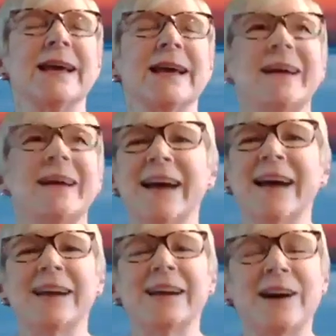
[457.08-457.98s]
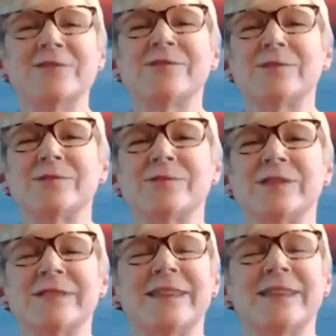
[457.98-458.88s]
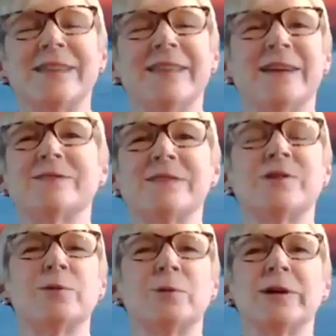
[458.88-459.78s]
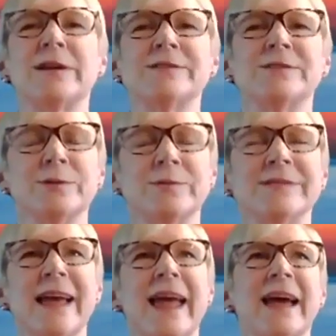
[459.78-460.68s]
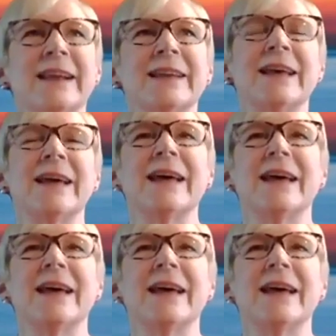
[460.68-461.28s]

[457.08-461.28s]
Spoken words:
is that, gosh, they're such hardworking students and